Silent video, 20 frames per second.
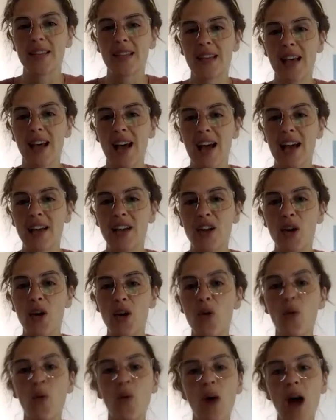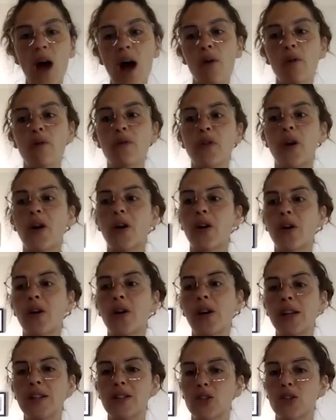I know how
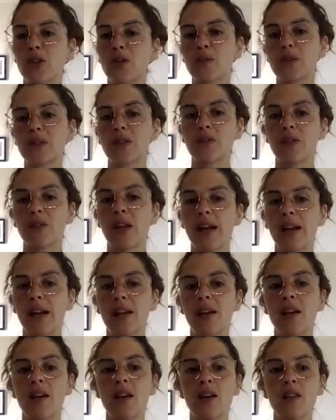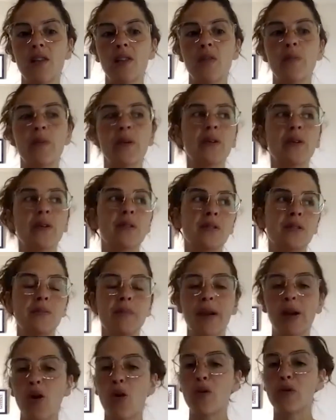far in terms of like the bills,
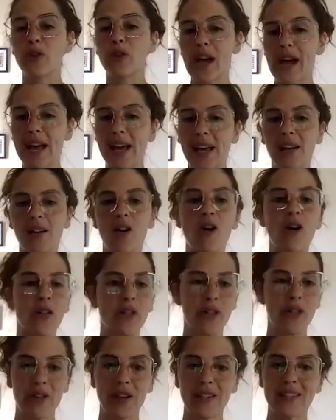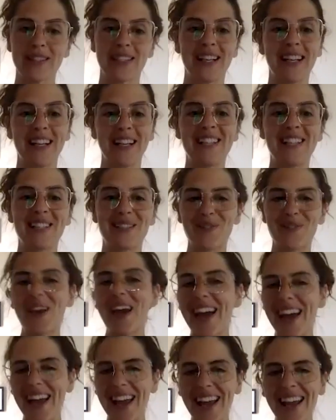my overhead, all the things that I need to
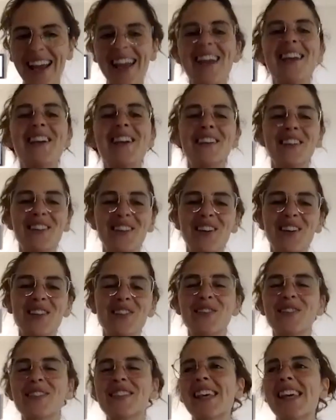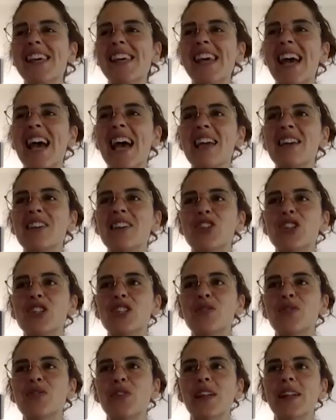pay, so it's like, I
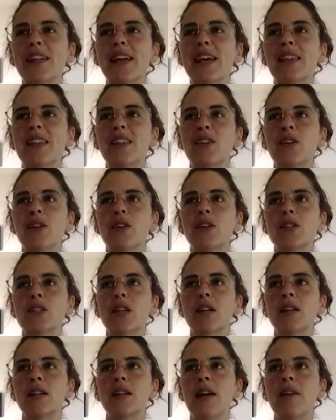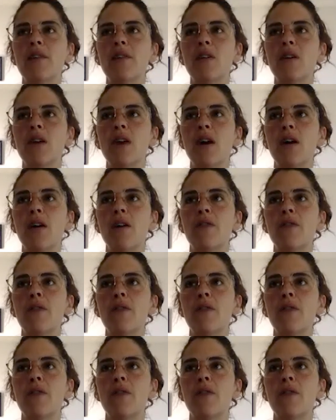just feel like there's a level of,